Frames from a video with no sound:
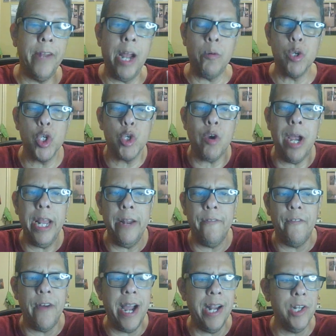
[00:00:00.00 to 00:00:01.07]
and I was trying to
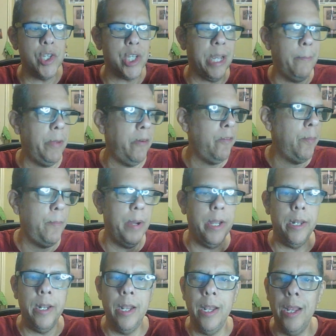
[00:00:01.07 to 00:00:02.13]
find some of them,
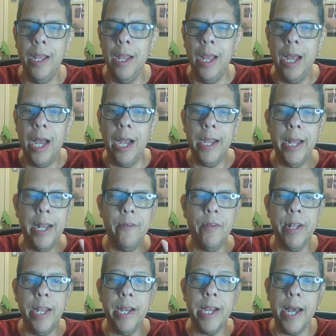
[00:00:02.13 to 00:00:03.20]
but I got
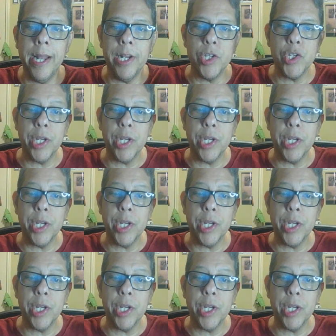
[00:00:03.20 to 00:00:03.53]
everything kind of